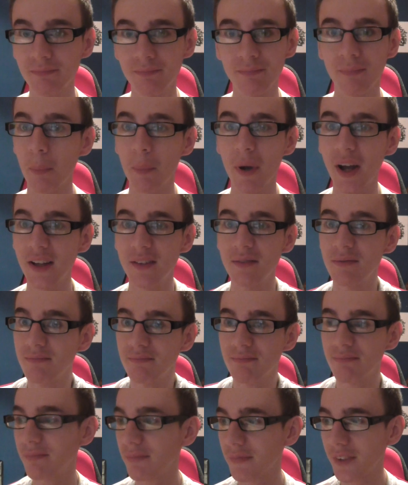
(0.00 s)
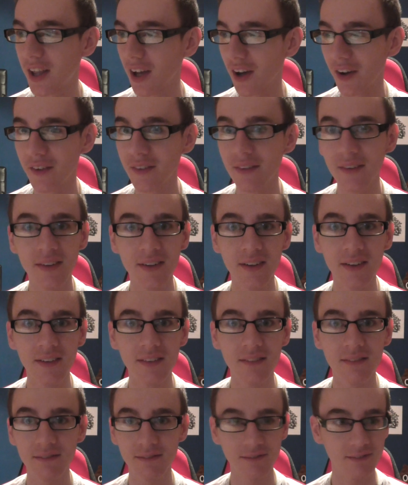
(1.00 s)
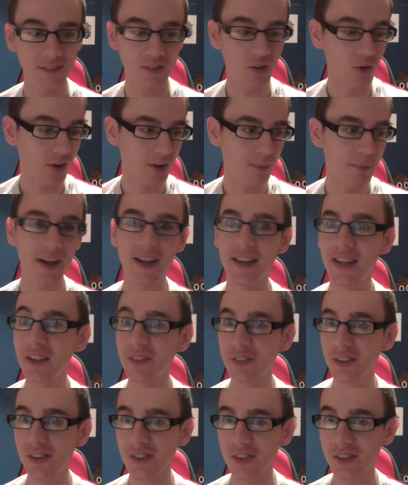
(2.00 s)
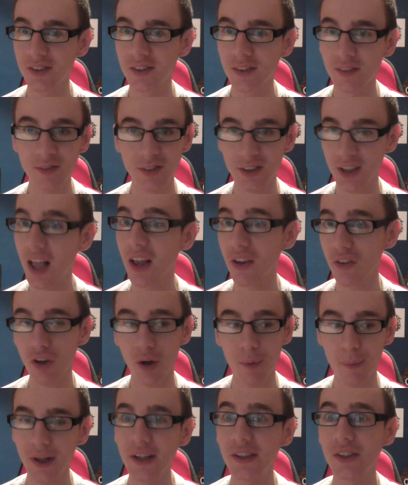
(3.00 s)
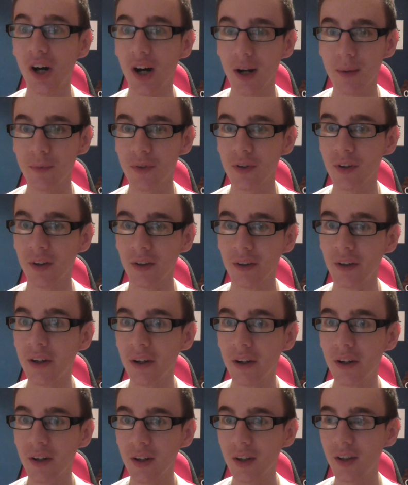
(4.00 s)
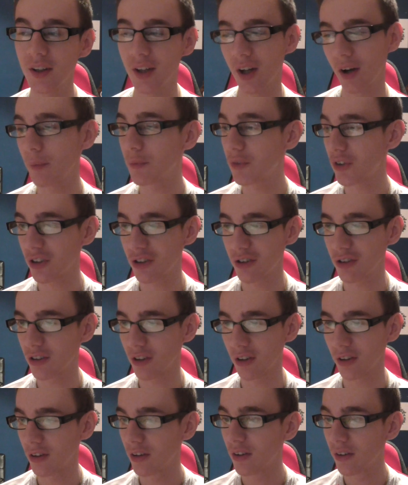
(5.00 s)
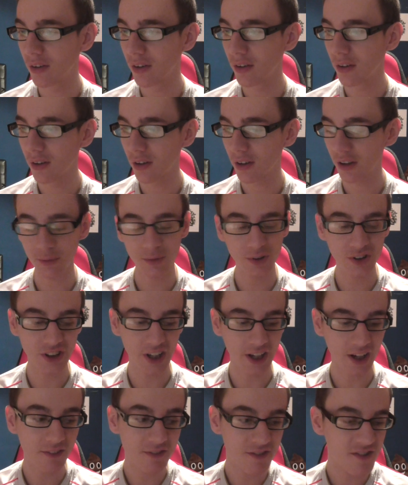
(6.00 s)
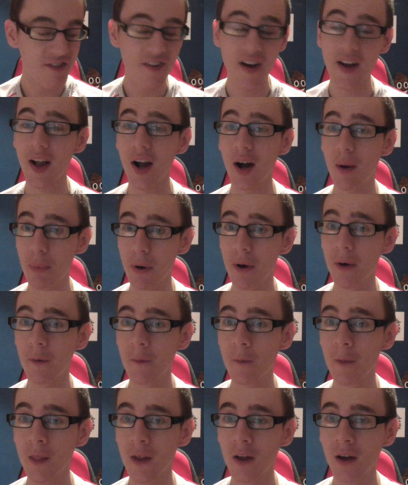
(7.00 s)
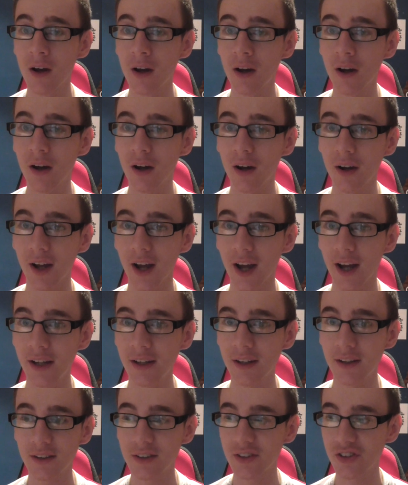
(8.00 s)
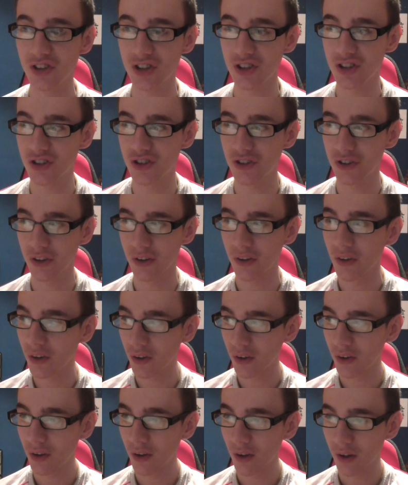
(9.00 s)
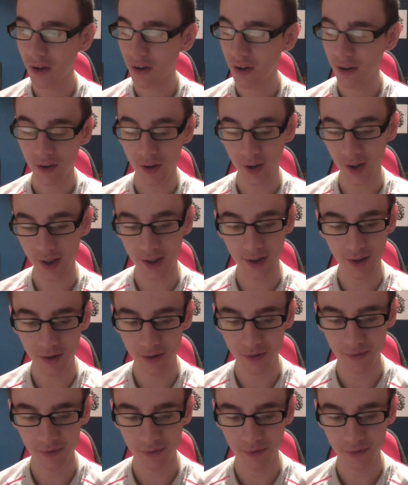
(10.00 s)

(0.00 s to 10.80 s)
I mean, you know, not going to make a difference. Say it so many times. You know, I'm sick, I'm fed up. Okay, it's just, like,